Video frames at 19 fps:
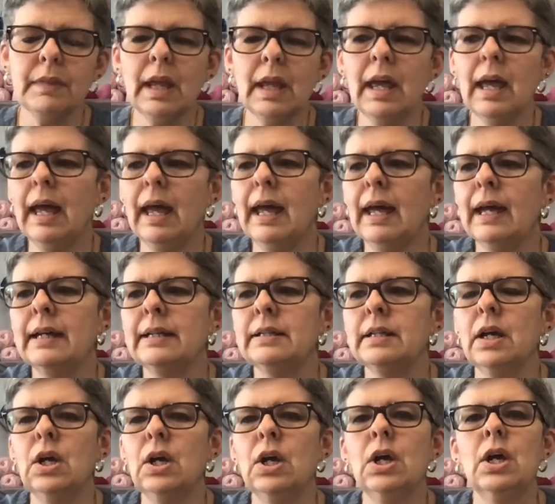And
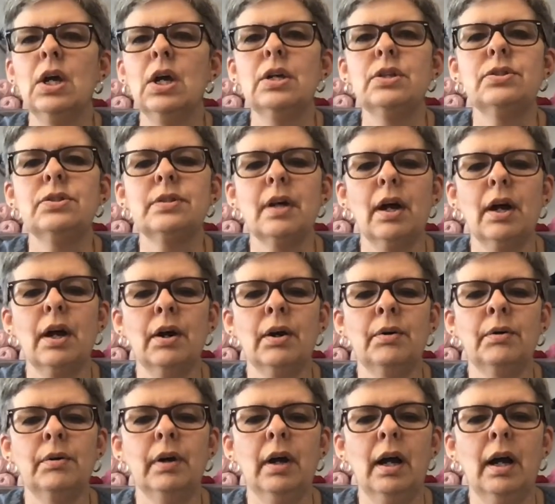
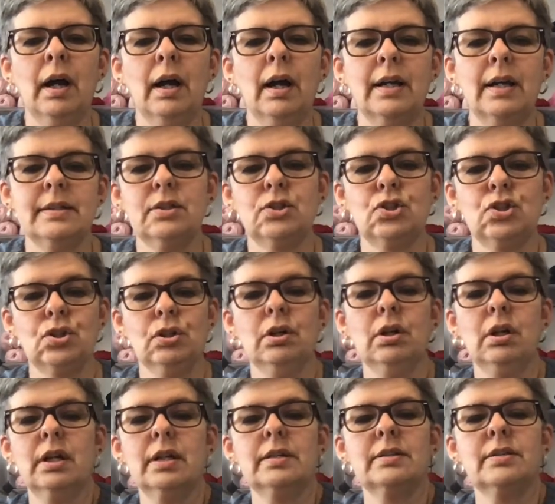so I said,
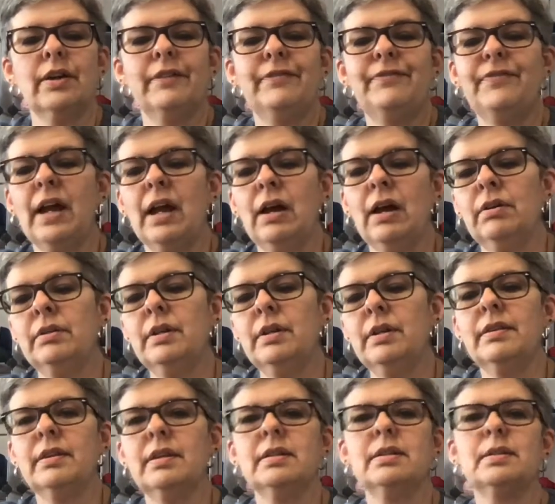sure. So I found
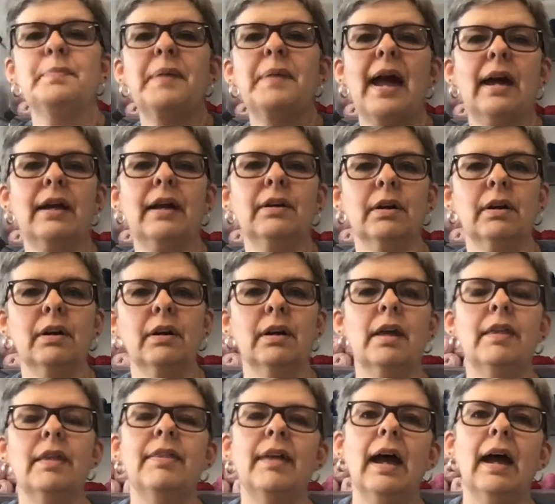this
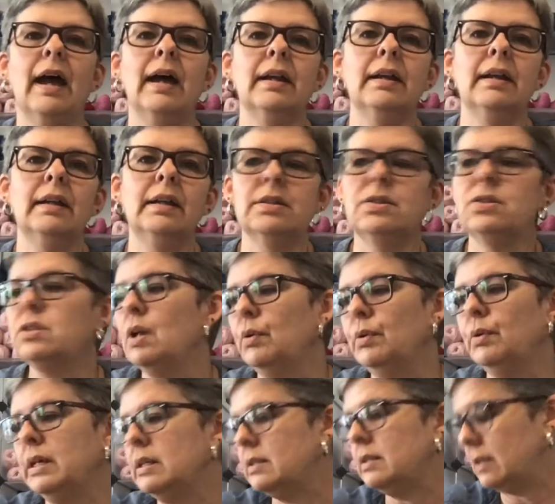pattern that is
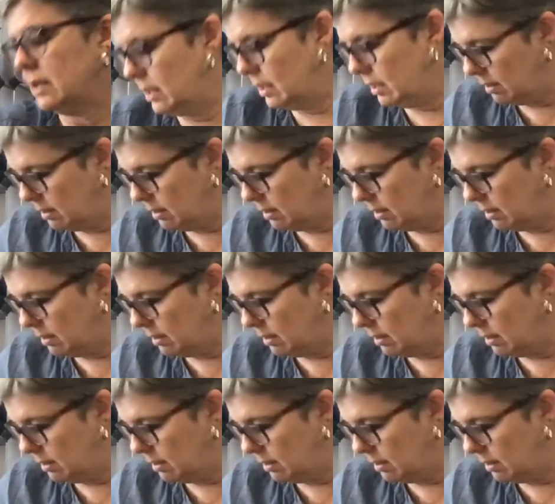so easy.